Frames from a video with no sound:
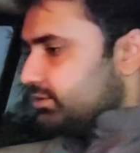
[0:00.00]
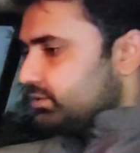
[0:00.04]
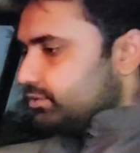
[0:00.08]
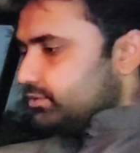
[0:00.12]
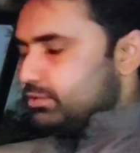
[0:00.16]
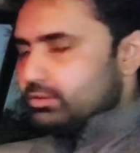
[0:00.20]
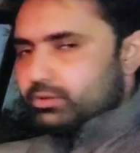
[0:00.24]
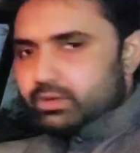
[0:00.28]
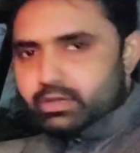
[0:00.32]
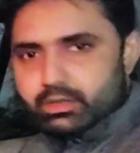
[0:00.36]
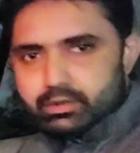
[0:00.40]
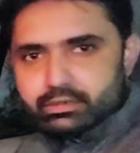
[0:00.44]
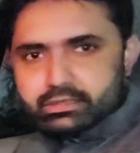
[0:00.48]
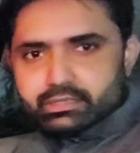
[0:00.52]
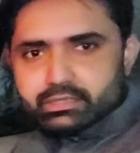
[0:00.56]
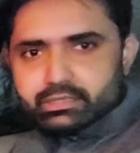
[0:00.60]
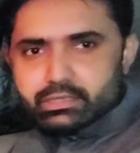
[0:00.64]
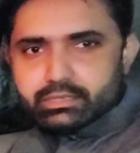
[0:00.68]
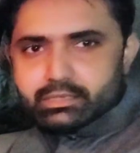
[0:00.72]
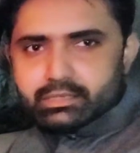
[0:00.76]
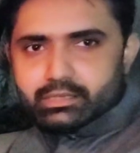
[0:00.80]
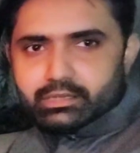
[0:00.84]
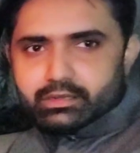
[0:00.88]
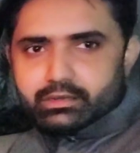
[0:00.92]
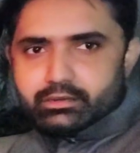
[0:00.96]
You can
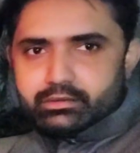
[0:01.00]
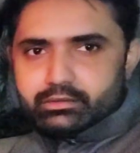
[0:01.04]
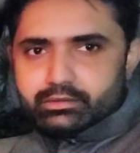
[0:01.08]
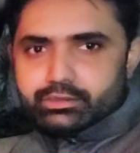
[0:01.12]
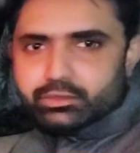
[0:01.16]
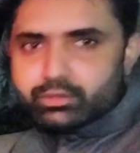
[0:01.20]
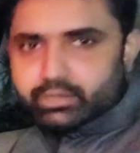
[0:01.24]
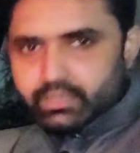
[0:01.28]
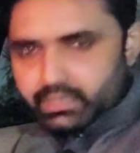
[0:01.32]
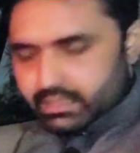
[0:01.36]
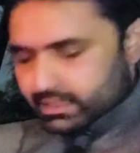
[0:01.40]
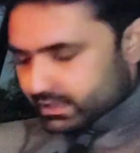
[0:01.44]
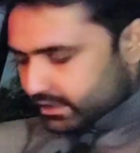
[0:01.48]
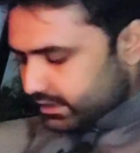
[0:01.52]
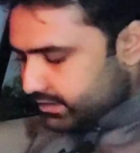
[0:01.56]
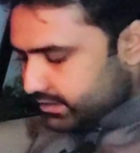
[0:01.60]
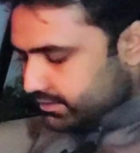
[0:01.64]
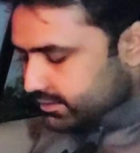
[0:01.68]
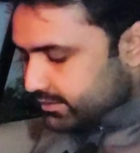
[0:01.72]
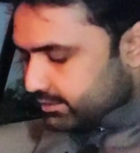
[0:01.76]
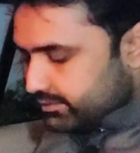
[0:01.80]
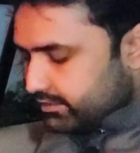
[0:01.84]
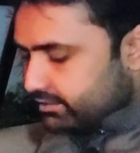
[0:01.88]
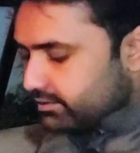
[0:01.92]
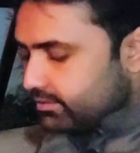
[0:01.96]
sit here, you can
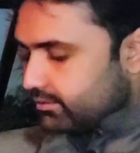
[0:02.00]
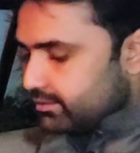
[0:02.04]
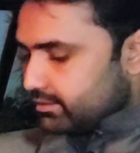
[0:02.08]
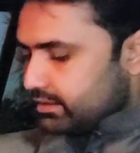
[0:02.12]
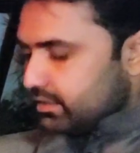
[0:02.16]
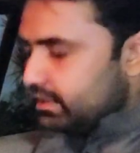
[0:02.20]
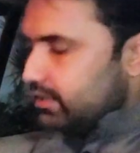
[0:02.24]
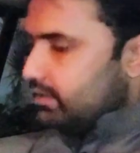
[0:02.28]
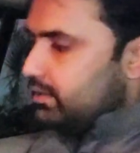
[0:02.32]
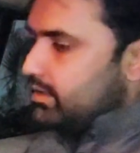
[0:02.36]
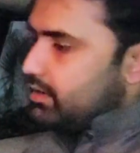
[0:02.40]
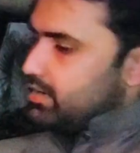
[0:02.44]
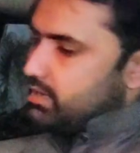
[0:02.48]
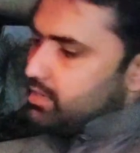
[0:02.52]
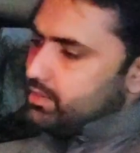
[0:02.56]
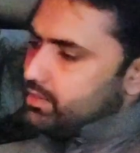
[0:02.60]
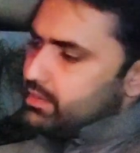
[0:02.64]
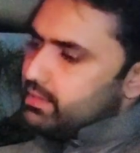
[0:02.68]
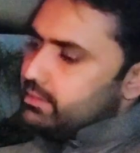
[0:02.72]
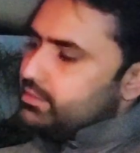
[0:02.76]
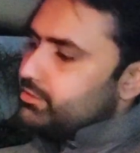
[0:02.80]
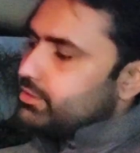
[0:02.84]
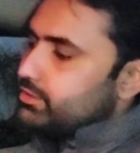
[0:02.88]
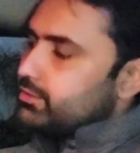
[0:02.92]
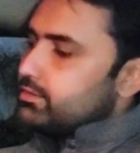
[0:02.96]
eat here, or
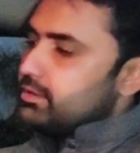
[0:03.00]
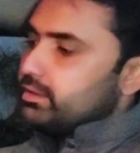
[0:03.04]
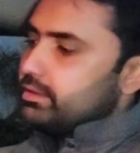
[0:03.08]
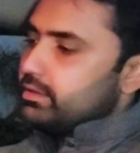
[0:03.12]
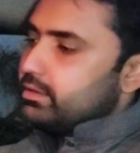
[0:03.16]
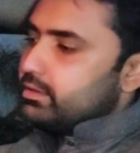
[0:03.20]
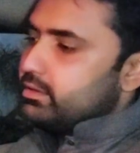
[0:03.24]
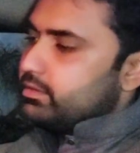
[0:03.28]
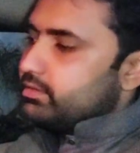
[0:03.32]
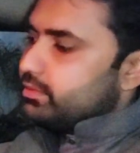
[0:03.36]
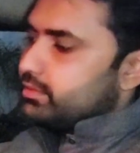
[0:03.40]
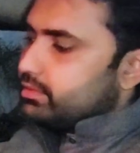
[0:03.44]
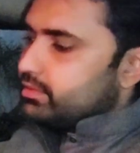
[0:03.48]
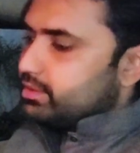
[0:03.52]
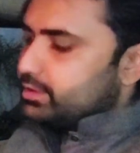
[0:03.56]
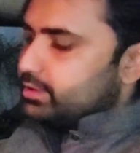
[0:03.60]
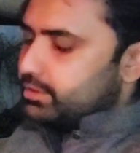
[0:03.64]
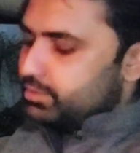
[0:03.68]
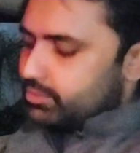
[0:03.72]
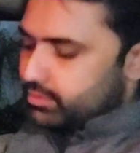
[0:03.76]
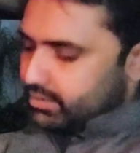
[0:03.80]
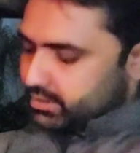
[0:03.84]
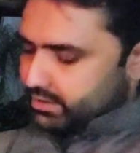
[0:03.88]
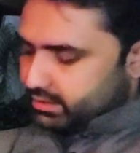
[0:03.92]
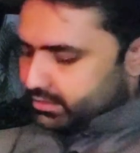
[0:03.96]
in general
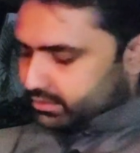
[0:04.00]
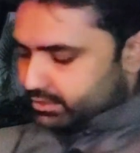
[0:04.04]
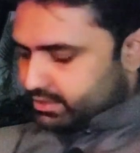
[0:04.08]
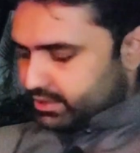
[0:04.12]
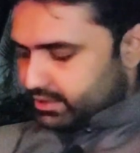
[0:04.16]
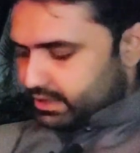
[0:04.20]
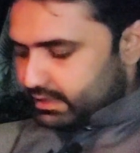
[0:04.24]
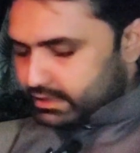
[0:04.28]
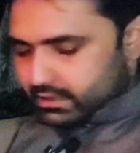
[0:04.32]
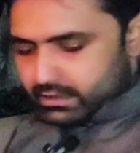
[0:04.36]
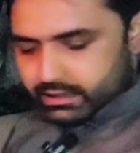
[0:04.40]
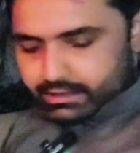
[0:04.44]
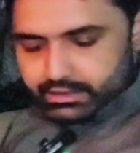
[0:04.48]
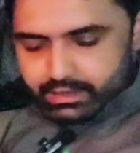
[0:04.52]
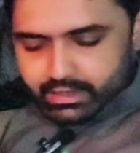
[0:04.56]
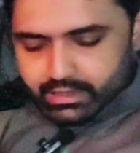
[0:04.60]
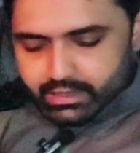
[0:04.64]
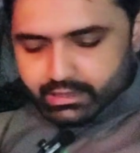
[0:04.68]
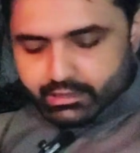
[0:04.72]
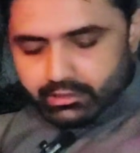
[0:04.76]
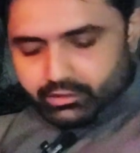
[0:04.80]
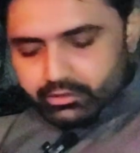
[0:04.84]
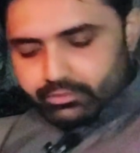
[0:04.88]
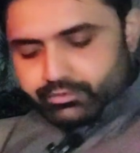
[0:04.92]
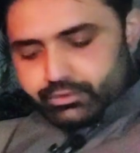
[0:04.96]
you can
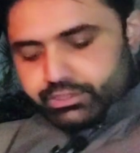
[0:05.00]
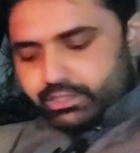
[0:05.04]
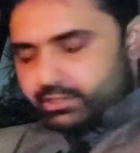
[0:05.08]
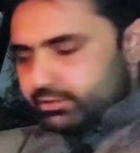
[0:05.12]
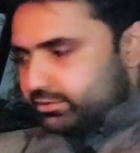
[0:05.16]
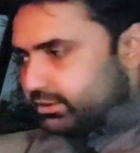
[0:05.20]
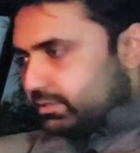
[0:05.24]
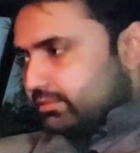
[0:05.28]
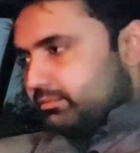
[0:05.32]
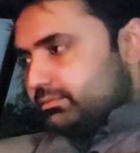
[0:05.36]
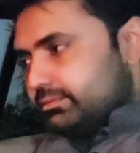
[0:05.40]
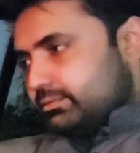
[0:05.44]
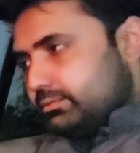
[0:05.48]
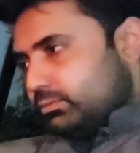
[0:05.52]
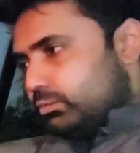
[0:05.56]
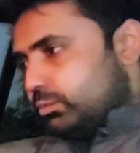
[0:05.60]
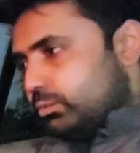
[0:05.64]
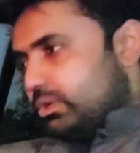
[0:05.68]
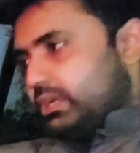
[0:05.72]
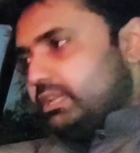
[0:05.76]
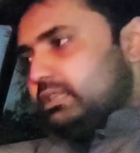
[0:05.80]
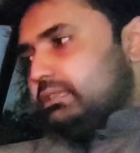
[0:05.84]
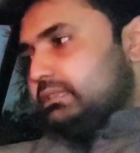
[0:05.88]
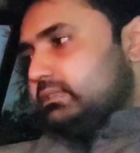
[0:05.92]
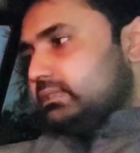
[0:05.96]
take care of children
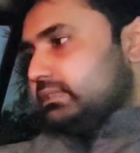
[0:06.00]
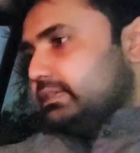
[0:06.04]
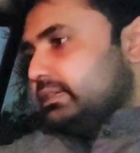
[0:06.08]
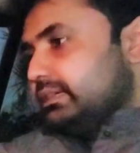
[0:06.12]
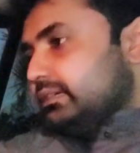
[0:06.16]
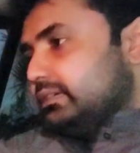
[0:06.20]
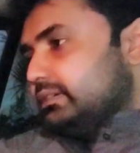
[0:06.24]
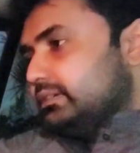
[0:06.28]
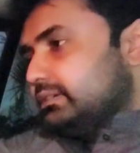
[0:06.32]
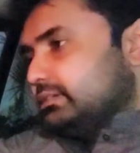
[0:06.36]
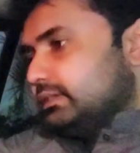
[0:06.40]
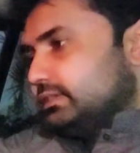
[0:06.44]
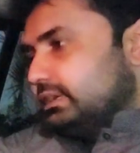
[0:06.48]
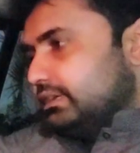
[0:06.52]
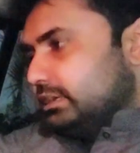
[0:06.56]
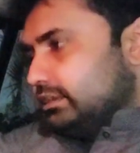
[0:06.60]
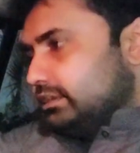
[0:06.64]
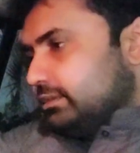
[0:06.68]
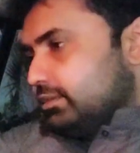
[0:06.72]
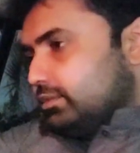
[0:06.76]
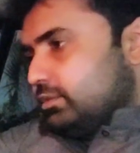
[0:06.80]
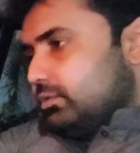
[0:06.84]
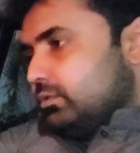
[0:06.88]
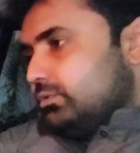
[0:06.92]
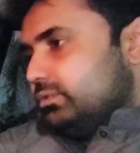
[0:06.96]
while their
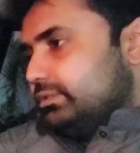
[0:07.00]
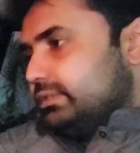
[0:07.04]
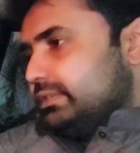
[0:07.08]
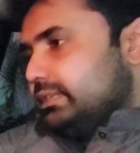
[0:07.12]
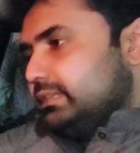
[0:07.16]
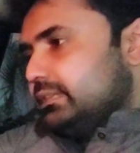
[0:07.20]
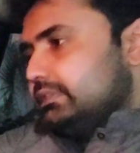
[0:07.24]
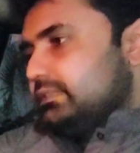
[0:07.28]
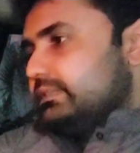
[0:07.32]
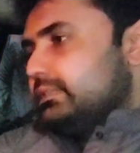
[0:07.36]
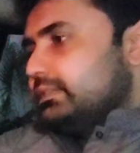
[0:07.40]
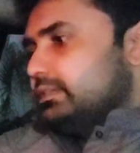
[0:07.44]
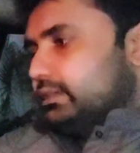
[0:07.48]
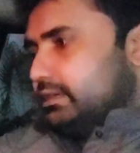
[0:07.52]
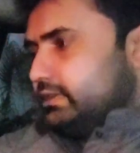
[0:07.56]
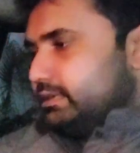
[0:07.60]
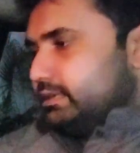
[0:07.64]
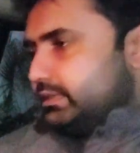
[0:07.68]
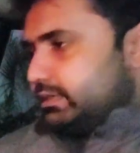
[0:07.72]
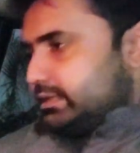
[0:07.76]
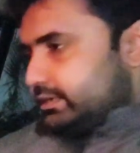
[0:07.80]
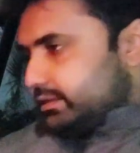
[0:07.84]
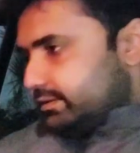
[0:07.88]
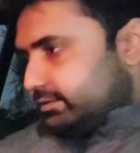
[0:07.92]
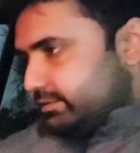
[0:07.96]
cold drinks
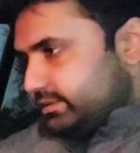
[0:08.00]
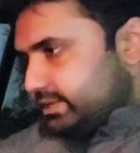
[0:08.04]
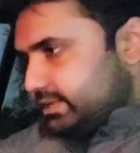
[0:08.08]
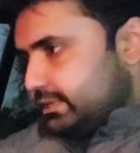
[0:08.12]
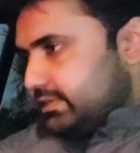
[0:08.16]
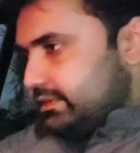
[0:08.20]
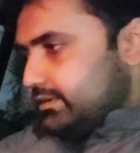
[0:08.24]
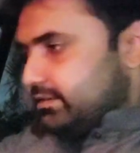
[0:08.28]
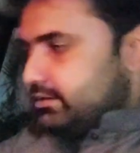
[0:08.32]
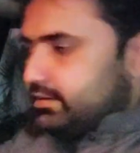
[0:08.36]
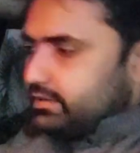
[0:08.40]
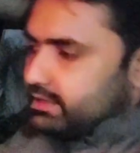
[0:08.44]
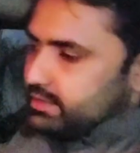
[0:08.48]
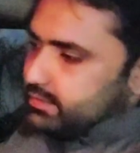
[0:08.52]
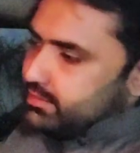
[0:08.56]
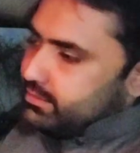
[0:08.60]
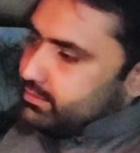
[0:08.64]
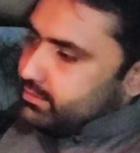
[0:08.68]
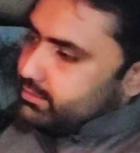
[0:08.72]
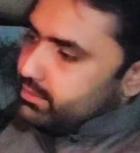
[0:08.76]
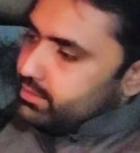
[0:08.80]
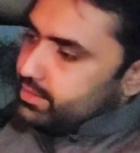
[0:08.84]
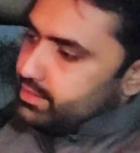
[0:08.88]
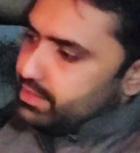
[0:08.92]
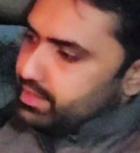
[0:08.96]
or their feeder can
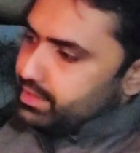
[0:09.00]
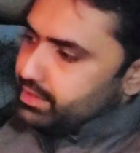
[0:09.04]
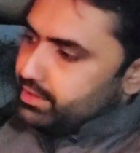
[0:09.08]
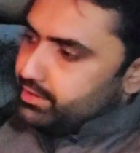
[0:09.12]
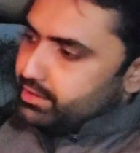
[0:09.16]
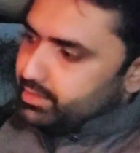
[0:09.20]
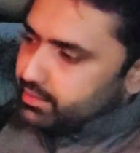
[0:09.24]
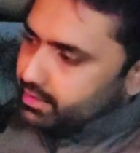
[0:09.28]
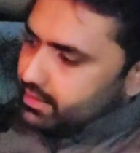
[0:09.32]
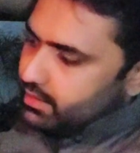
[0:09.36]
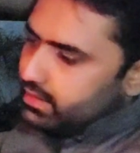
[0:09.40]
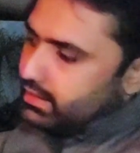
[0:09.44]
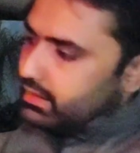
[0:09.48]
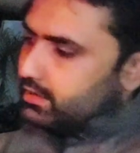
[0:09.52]
stay here.